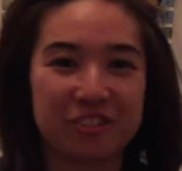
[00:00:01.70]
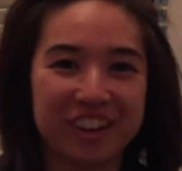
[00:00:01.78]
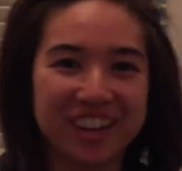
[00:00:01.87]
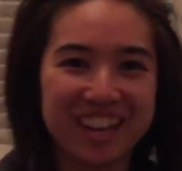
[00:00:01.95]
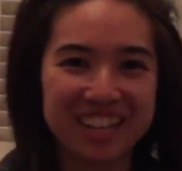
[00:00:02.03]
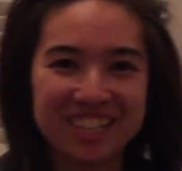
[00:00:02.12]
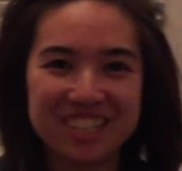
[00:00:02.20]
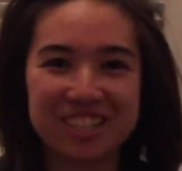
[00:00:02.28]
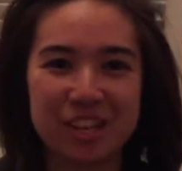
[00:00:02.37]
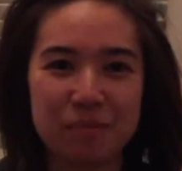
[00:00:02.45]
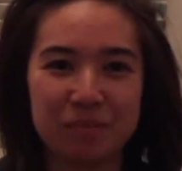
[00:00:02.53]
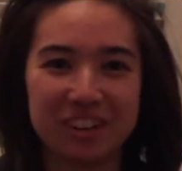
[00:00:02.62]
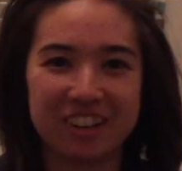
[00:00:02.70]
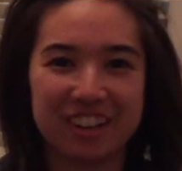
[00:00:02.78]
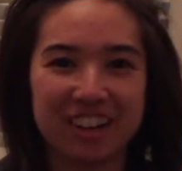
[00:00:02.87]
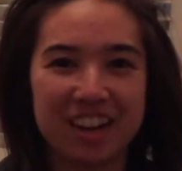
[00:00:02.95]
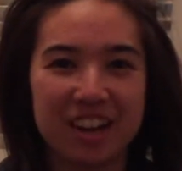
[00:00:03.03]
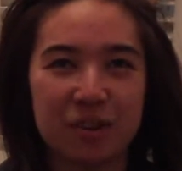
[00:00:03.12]
for in
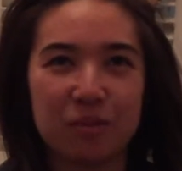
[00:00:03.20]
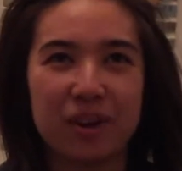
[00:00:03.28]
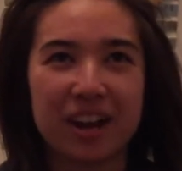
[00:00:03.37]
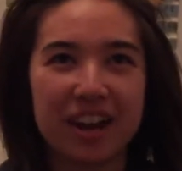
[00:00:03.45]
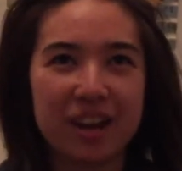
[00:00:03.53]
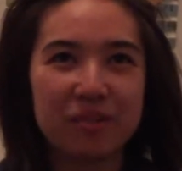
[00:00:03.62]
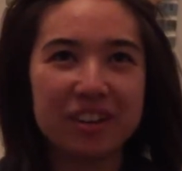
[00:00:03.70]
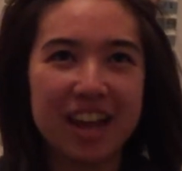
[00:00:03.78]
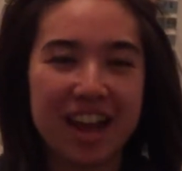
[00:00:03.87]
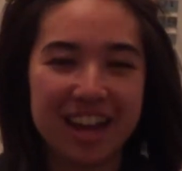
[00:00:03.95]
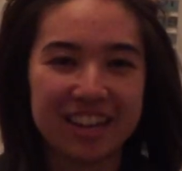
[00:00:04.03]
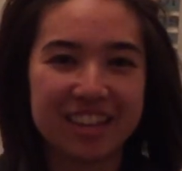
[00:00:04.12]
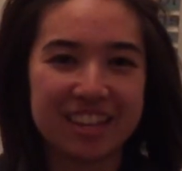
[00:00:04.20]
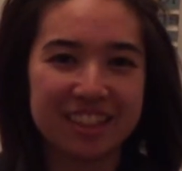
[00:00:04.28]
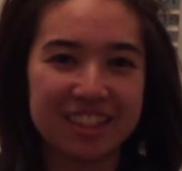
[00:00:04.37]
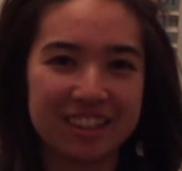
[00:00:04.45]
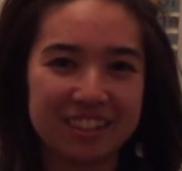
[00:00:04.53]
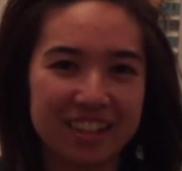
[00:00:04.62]
summer, where I would add it
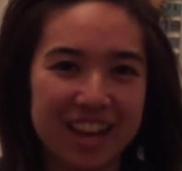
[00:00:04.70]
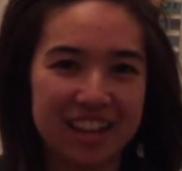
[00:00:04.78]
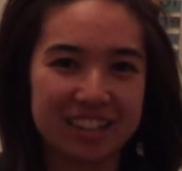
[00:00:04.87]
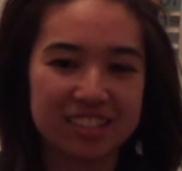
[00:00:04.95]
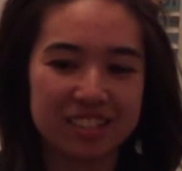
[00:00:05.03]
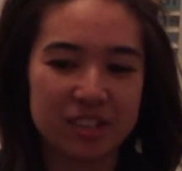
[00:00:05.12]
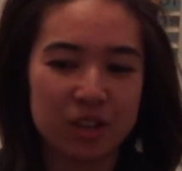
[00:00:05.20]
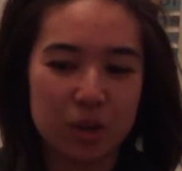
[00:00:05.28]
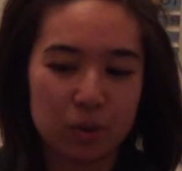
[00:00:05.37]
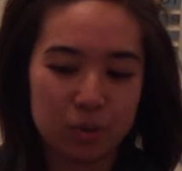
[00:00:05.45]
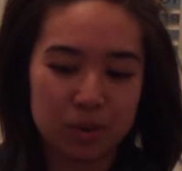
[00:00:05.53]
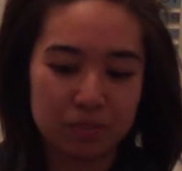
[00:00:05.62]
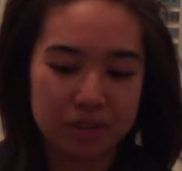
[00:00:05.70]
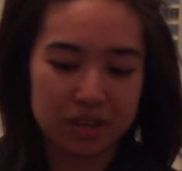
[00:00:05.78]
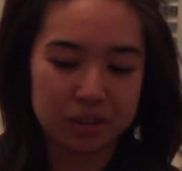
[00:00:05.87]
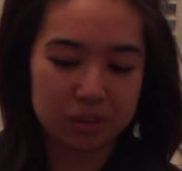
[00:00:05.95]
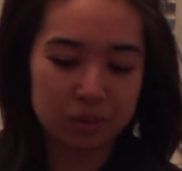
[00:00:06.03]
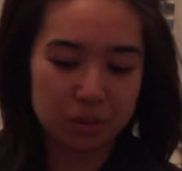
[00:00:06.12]
in the class would
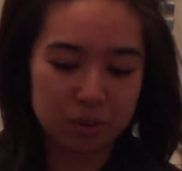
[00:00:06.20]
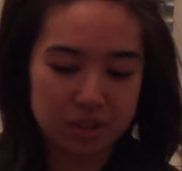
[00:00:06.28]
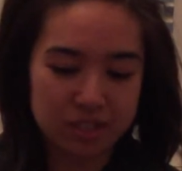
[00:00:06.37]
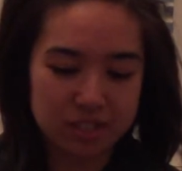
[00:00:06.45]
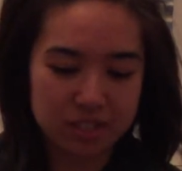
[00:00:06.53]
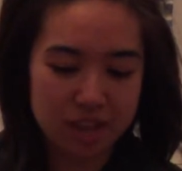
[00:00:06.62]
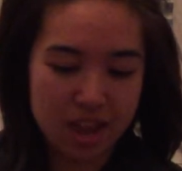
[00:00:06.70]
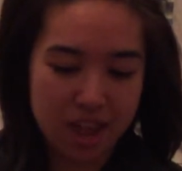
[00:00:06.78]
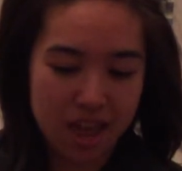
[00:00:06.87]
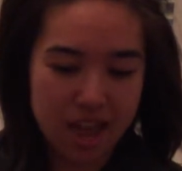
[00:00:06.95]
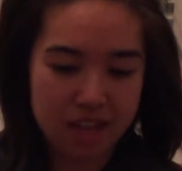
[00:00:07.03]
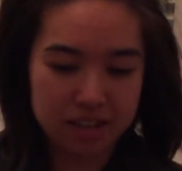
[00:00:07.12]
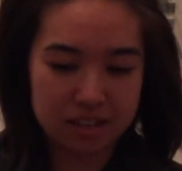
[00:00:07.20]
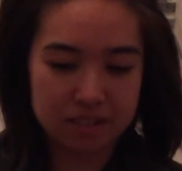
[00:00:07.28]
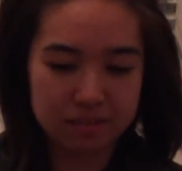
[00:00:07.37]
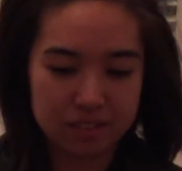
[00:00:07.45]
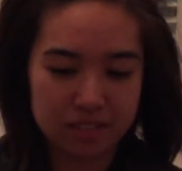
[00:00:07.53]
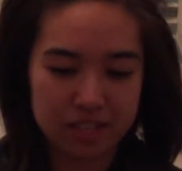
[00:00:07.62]
be towards the end
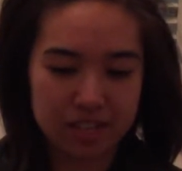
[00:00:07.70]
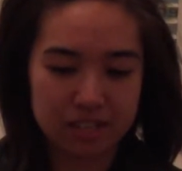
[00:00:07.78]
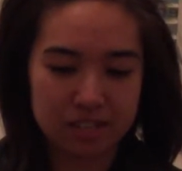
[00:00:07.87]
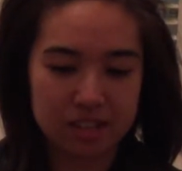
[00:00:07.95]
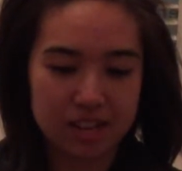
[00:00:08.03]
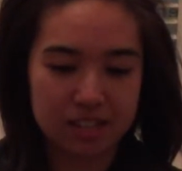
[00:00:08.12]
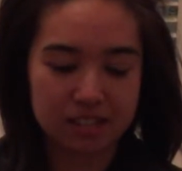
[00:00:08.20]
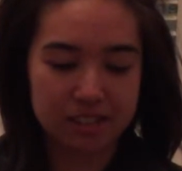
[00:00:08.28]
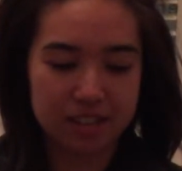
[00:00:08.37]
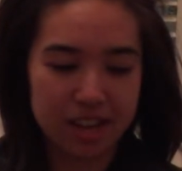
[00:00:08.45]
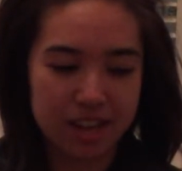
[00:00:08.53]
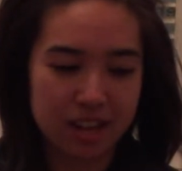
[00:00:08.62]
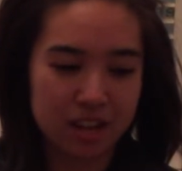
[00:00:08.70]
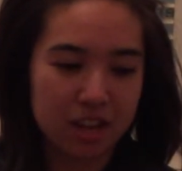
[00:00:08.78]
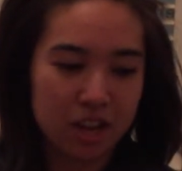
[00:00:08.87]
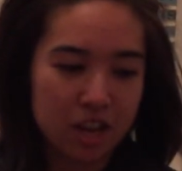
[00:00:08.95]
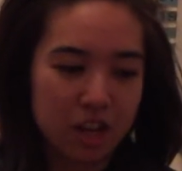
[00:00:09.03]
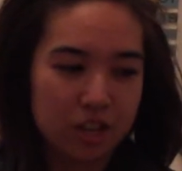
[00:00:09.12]
of the dance class,
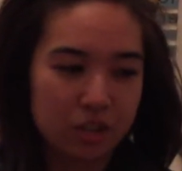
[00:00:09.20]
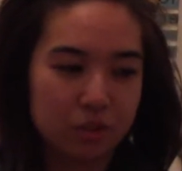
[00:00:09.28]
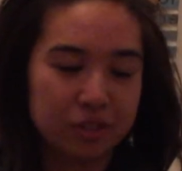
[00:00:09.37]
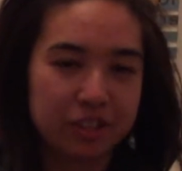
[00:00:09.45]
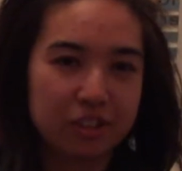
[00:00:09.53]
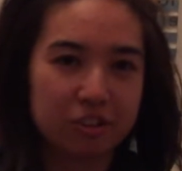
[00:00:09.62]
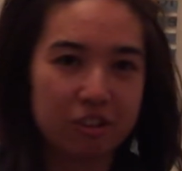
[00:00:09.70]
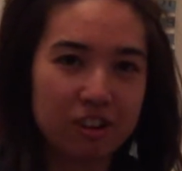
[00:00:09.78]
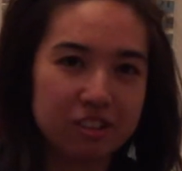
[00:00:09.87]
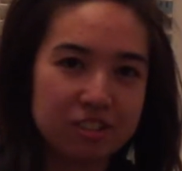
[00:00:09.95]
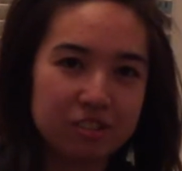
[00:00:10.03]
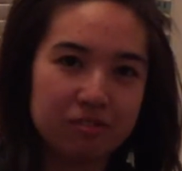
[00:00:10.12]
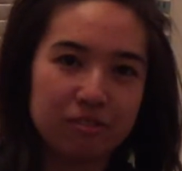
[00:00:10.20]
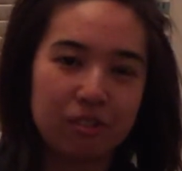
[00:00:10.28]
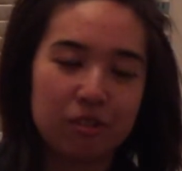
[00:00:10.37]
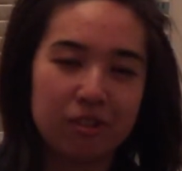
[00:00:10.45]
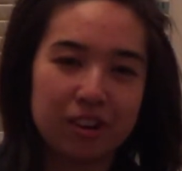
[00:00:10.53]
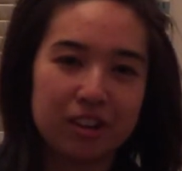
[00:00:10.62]
say you did across the
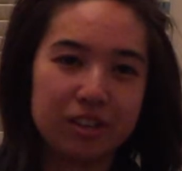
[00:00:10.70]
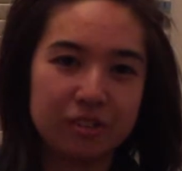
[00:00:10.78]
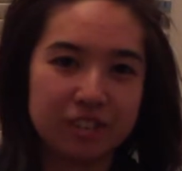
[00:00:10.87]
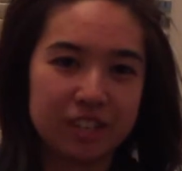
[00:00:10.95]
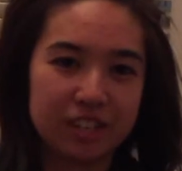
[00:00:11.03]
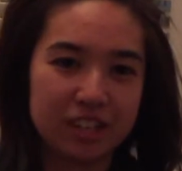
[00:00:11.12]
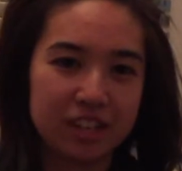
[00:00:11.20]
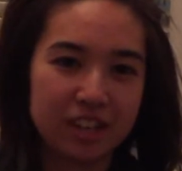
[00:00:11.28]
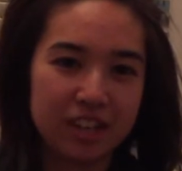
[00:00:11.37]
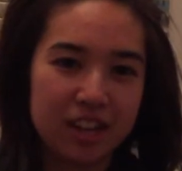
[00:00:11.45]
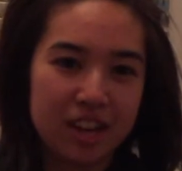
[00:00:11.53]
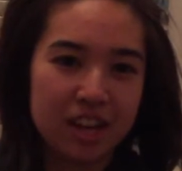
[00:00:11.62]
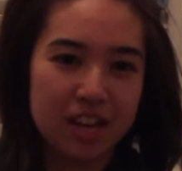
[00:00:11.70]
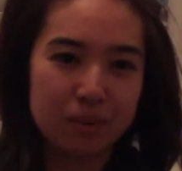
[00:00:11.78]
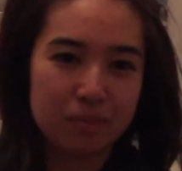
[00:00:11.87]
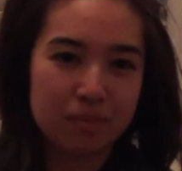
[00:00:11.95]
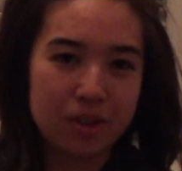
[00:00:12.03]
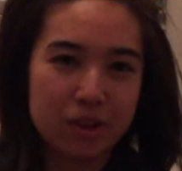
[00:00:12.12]
floor, you did it
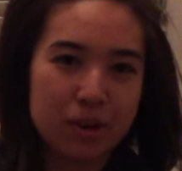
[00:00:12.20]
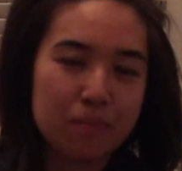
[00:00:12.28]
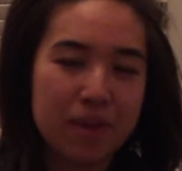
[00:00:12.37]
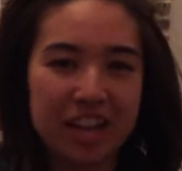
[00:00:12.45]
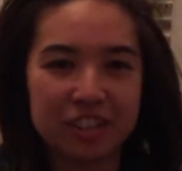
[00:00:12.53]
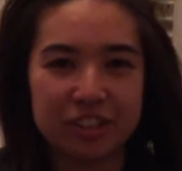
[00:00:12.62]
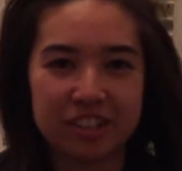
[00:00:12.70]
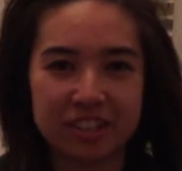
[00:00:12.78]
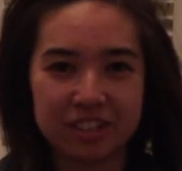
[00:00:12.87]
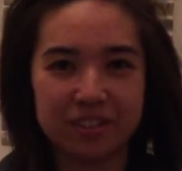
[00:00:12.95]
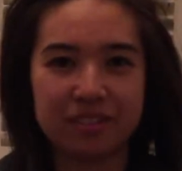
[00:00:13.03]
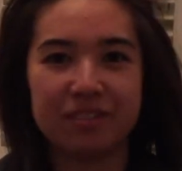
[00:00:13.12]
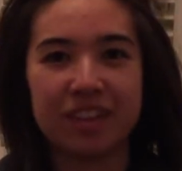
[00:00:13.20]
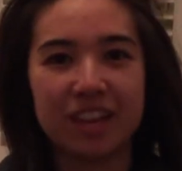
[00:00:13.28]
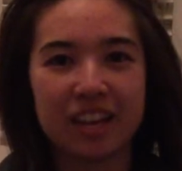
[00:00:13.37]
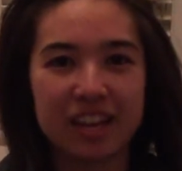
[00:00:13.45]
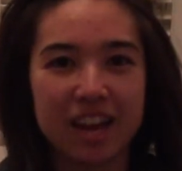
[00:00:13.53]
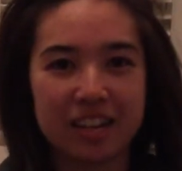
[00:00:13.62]
in an imaginative
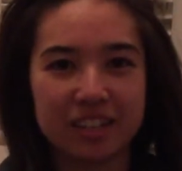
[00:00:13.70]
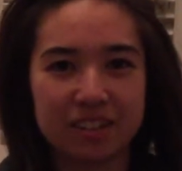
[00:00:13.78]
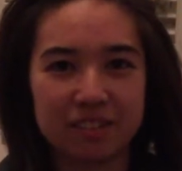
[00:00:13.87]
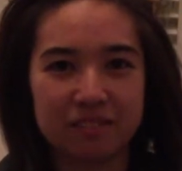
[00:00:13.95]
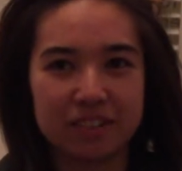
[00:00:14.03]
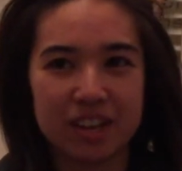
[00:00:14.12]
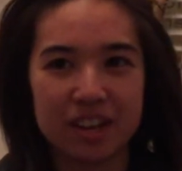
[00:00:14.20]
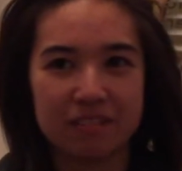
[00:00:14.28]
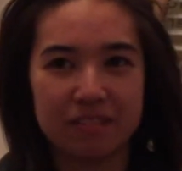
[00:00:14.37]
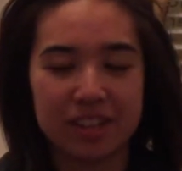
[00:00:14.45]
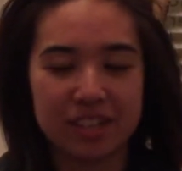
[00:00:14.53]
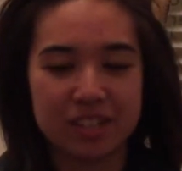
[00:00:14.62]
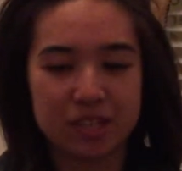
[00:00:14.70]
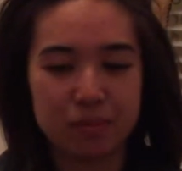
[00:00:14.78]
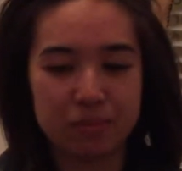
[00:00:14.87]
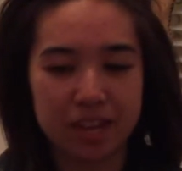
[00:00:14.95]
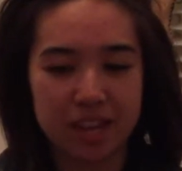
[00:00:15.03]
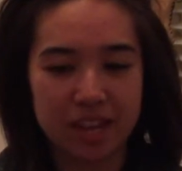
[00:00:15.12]
kind of uh, fantasy
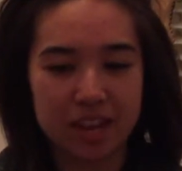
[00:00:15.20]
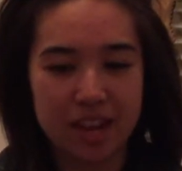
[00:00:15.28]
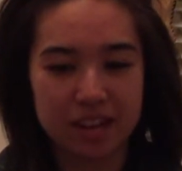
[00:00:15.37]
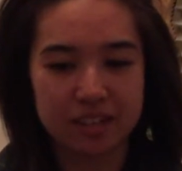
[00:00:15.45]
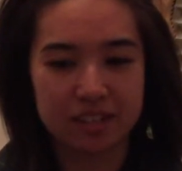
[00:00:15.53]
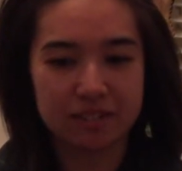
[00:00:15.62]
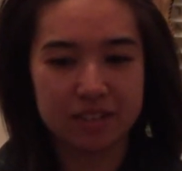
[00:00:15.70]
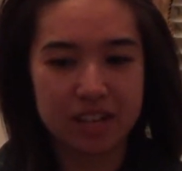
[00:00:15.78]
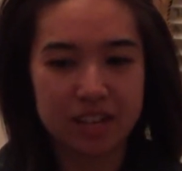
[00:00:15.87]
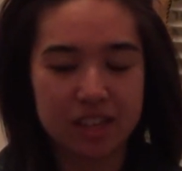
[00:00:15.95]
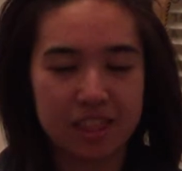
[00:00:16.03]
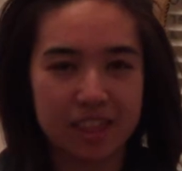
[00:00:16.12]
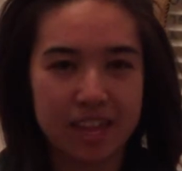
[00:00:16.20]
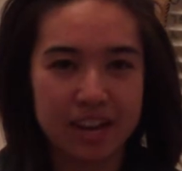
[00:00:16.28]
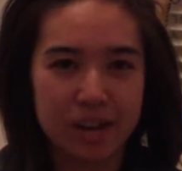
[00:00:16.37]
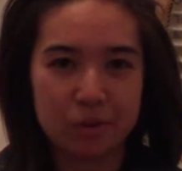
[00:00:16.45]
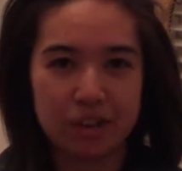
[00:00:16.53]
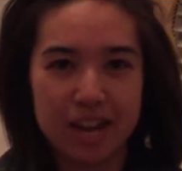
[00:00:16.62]
play activity, then
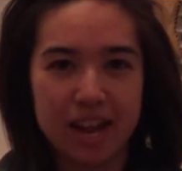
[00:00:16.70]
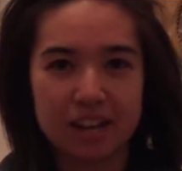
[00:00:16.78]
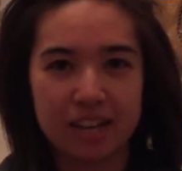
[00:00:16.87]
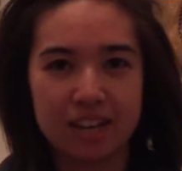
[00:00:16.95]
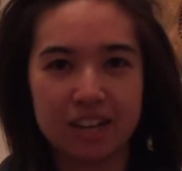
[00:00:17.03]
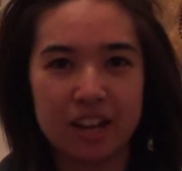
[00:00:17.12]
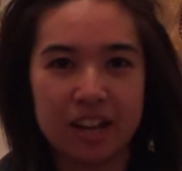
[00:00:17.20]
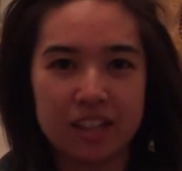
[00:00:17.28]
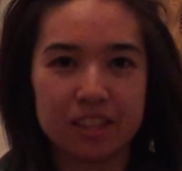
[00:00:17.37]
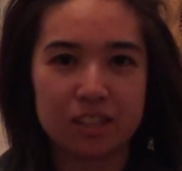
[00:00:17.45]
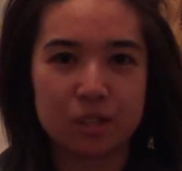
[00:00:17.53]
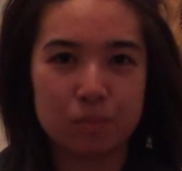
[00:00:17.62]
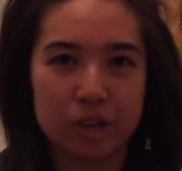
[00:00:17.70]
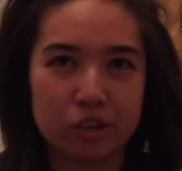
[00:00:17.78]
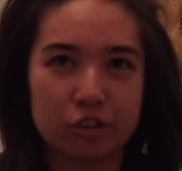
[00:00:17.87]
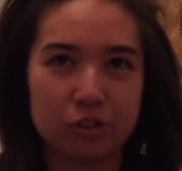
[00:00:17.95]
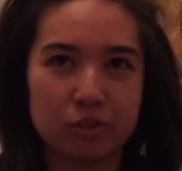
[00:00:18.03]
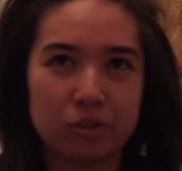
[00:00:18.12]
I would add in the
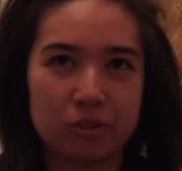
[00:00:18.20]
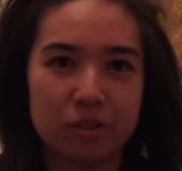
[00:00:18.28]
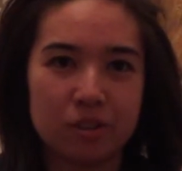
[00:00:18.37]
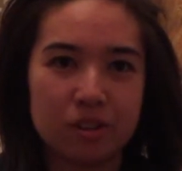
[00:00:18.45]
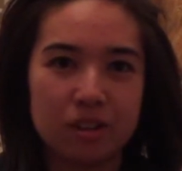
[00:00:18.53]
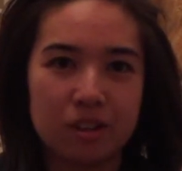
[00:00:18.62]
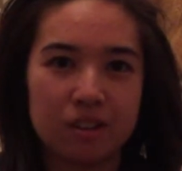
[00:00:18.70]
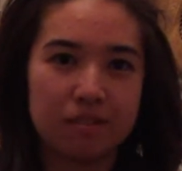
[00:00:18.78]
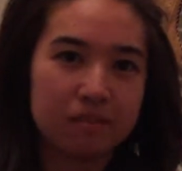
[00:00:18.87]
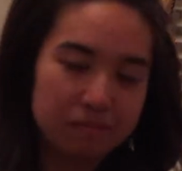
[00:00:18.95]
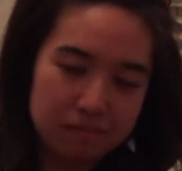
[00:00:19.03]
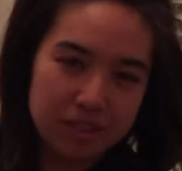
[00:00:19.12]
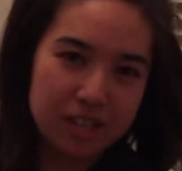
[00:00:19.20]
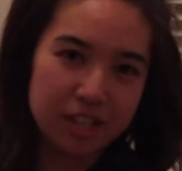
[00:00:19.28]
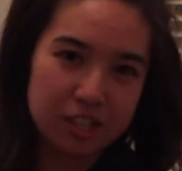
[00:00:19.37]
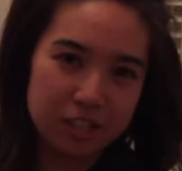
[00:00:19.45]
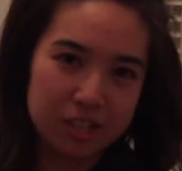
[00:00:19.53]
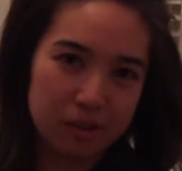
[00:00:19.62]
special
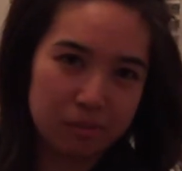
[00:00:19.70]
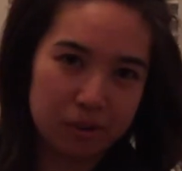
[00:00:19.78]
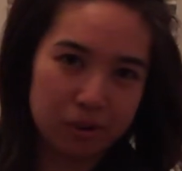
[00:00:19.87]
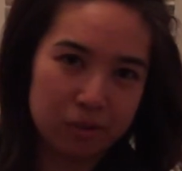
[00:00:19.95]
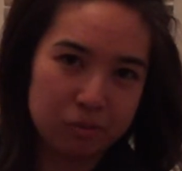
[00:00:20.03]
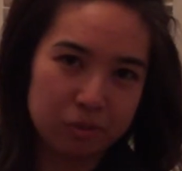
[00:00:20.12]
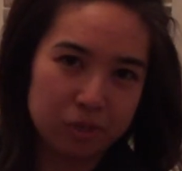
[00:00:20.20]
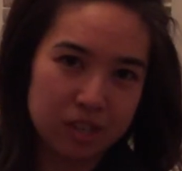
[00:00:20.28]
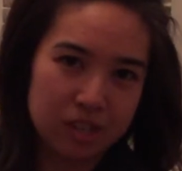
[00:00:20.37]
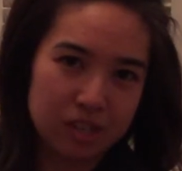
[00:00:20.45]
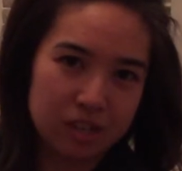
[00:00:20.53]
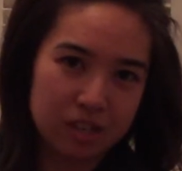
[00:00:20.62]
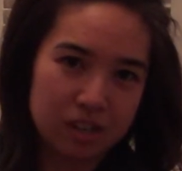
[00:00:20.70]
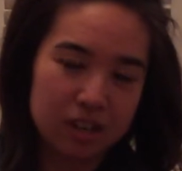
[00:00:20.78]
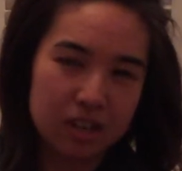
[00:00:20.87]
in summer routine.